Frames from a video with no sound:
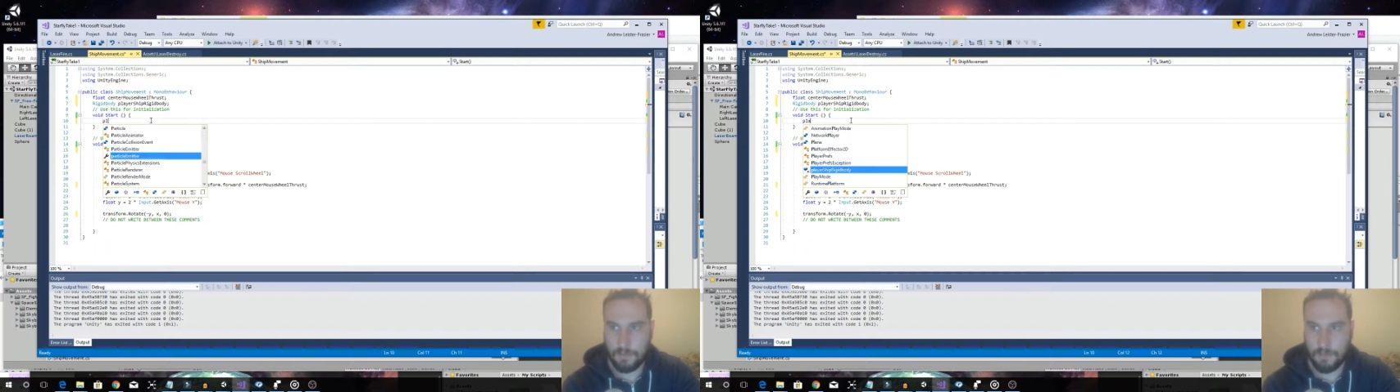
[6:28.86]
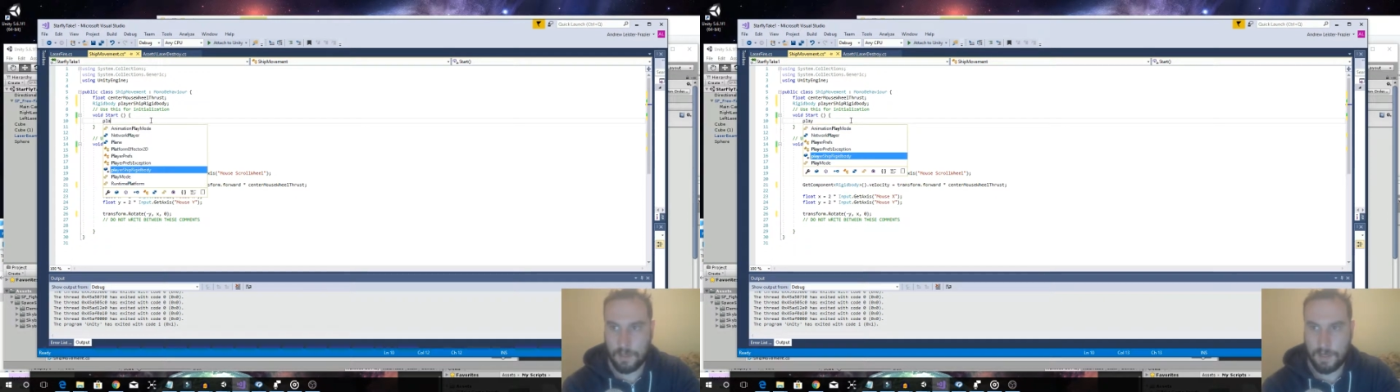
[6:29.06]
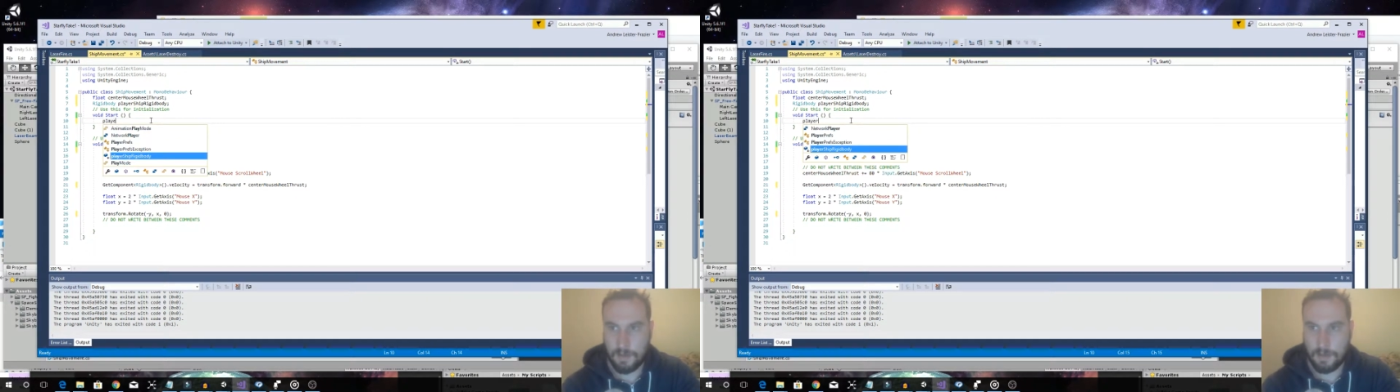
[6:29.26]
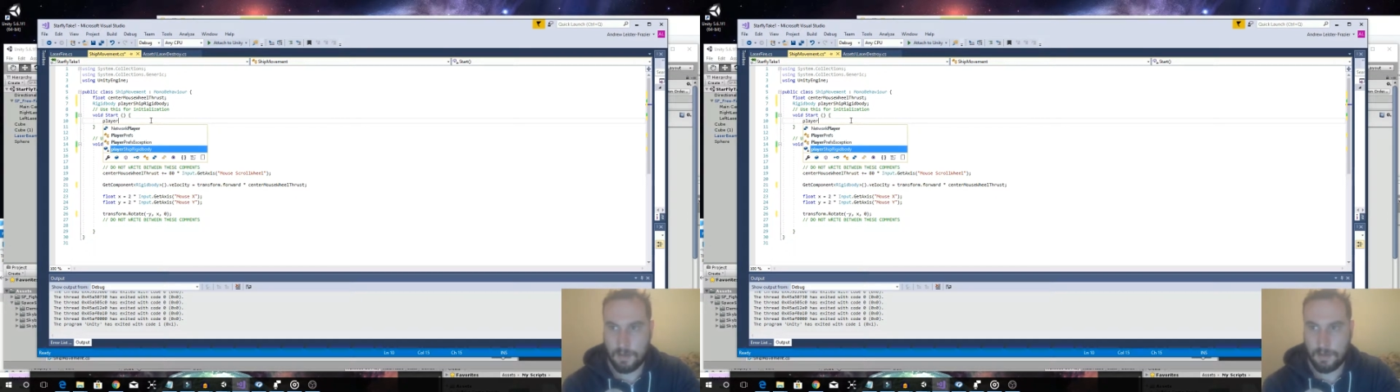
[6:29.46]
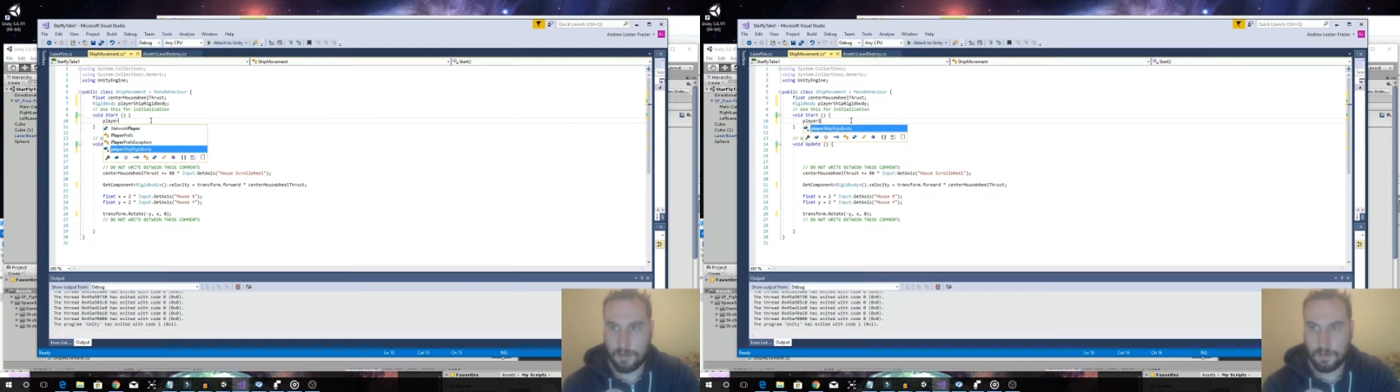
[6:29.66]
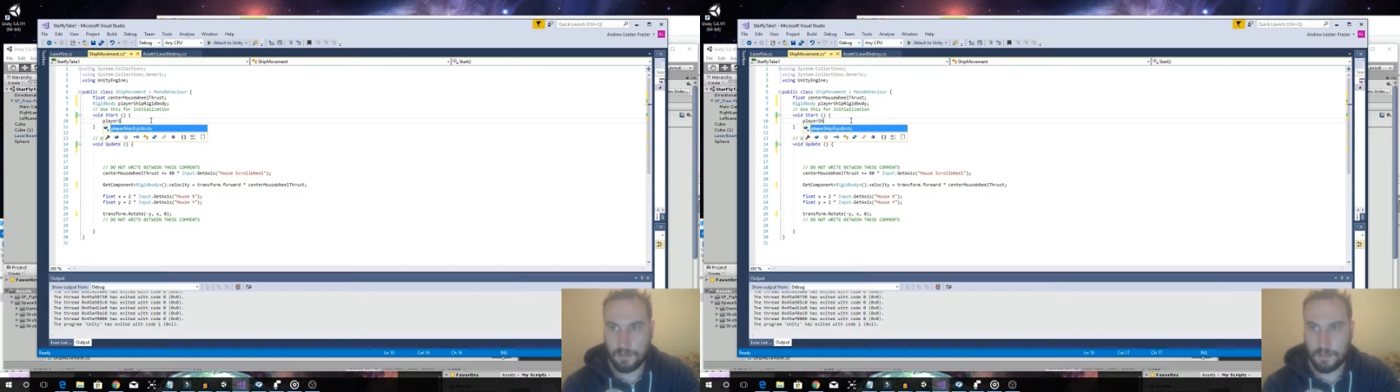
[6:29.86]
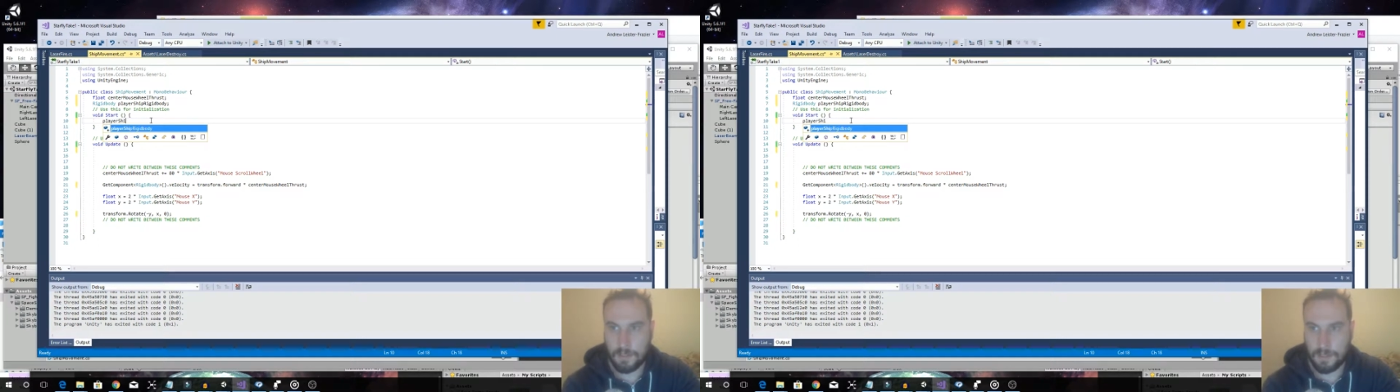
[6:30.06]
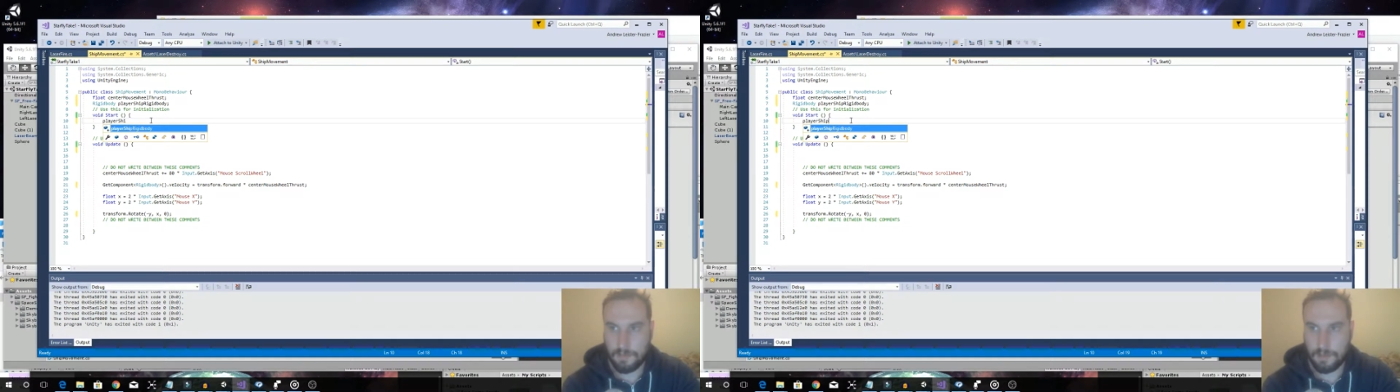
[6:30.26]
player
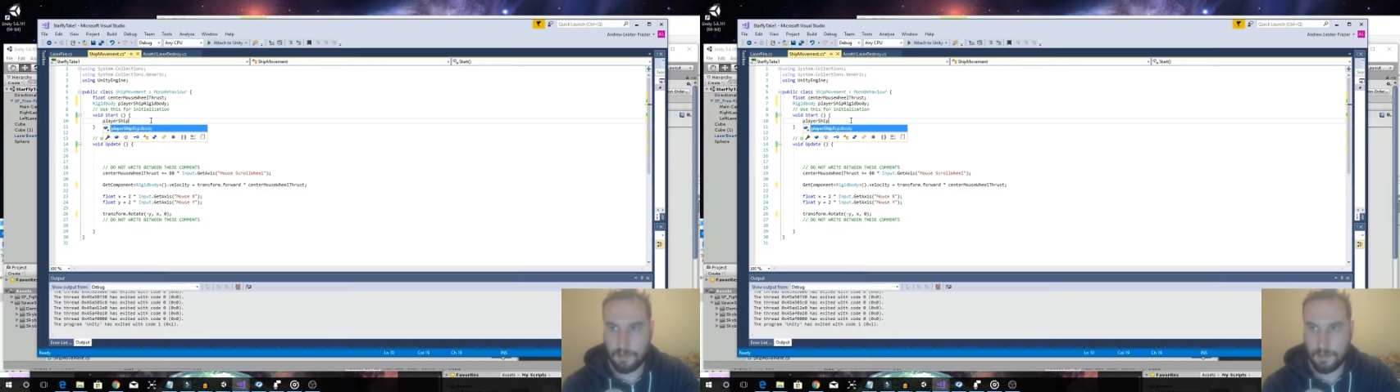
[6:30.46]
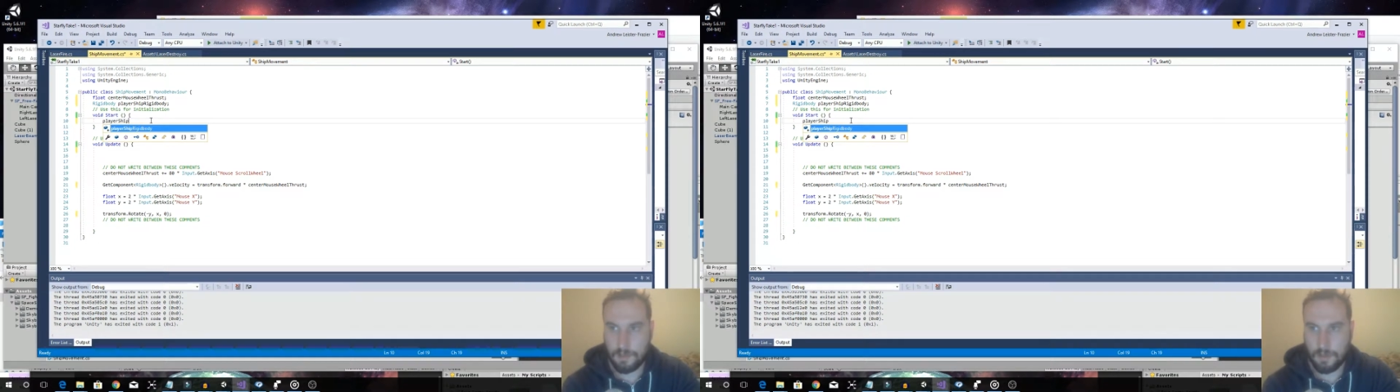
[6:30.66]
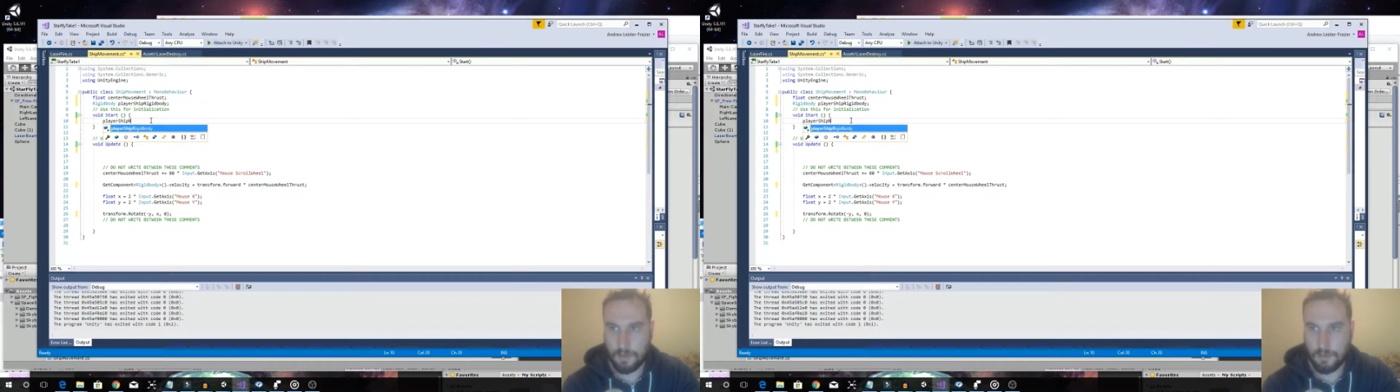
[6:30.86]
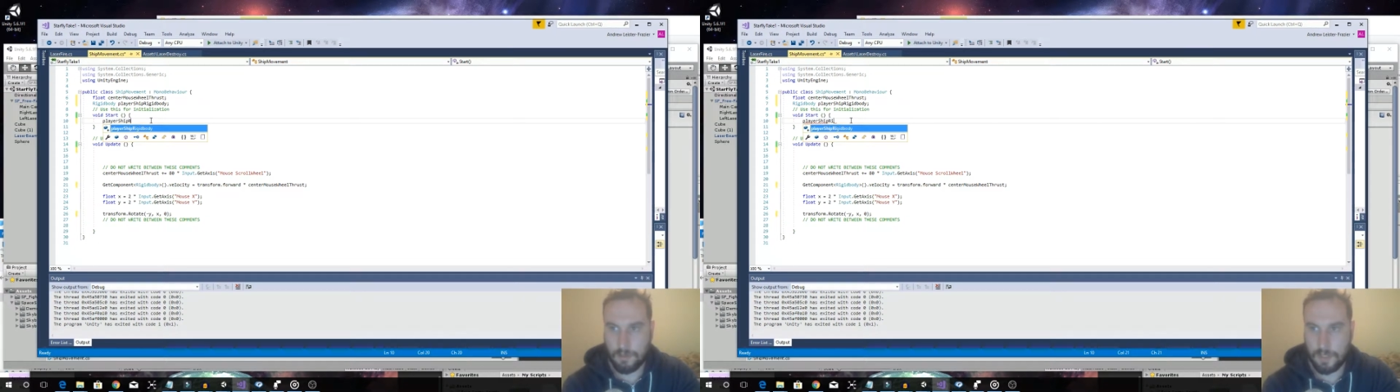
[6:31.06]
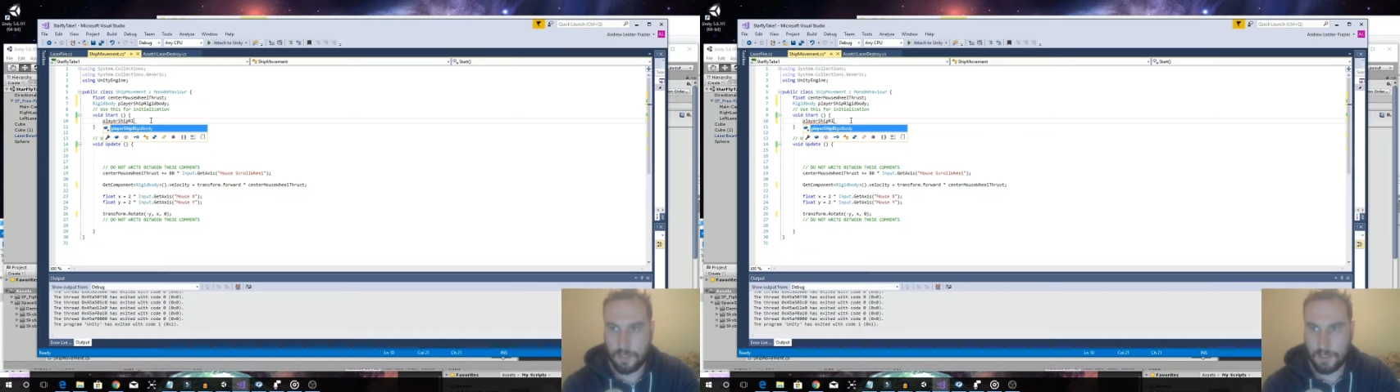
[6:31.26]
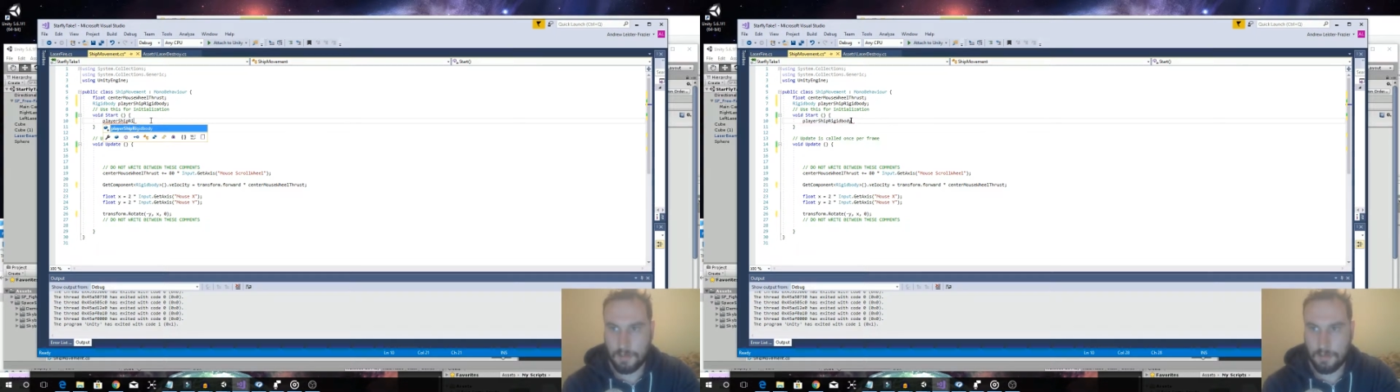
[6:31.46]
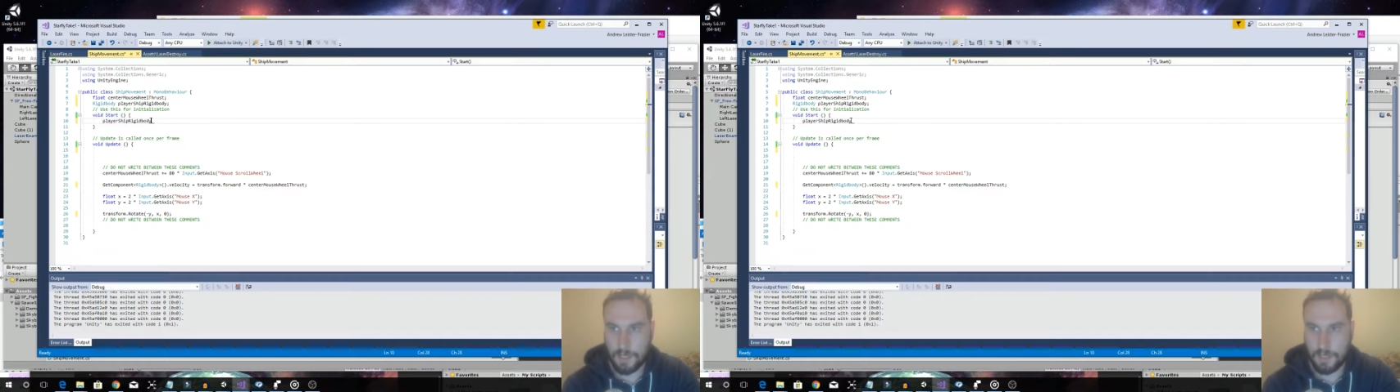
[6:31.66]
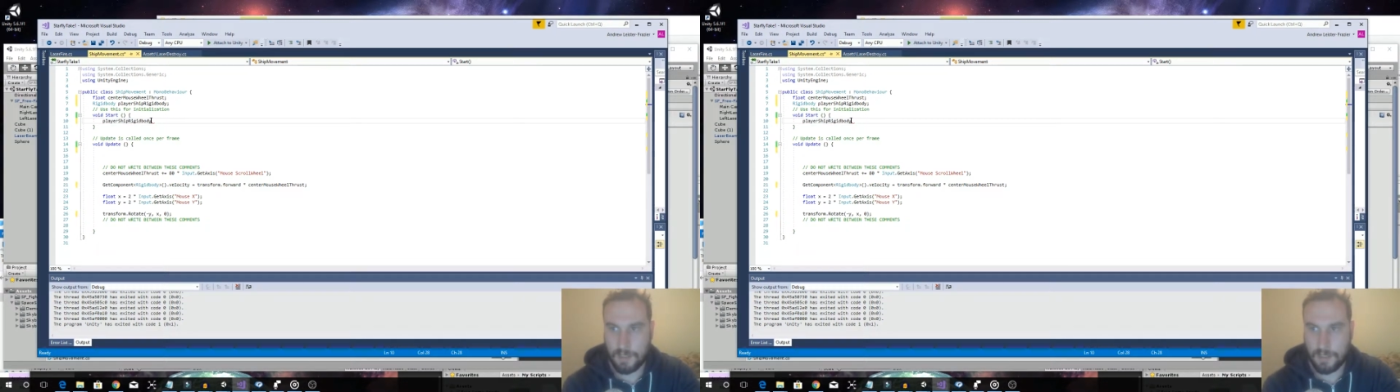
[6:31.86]
ship rigid
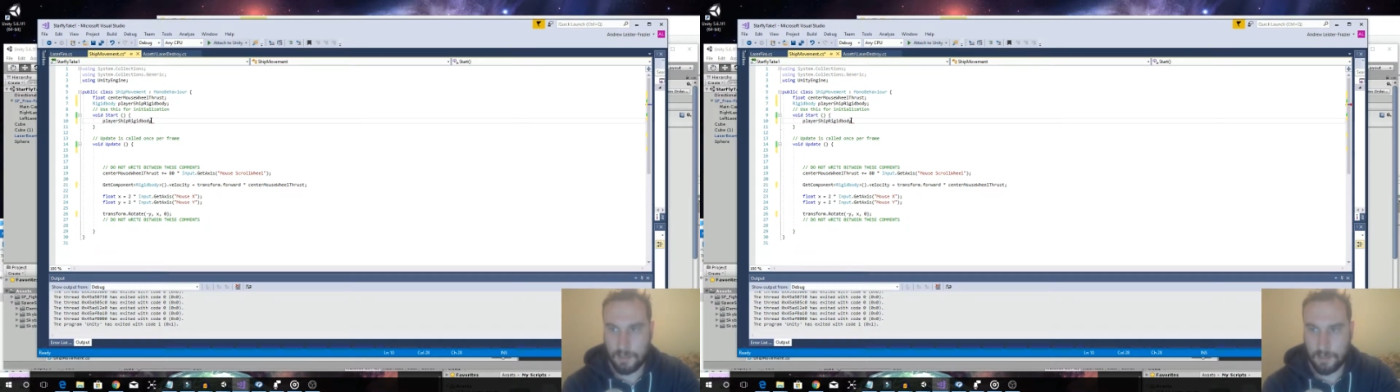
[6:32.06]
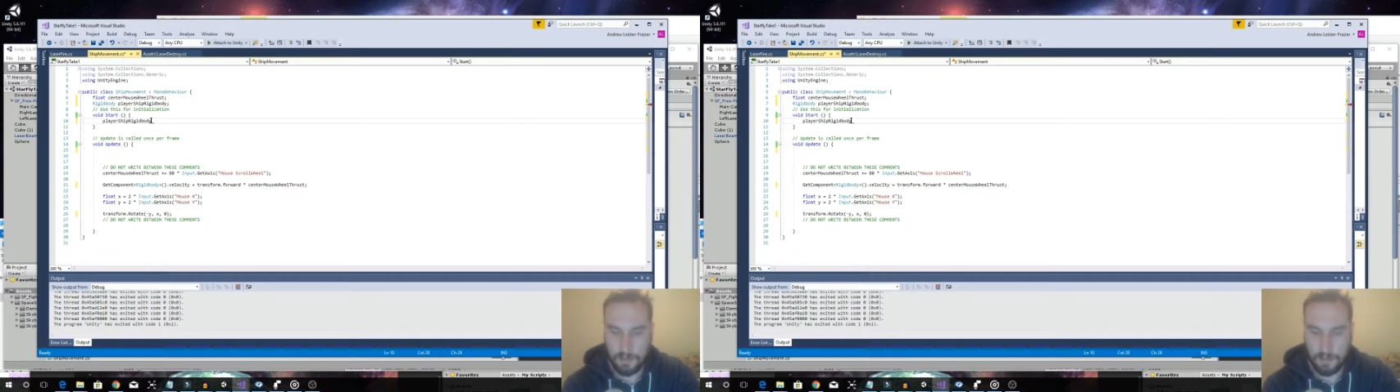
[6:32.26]
body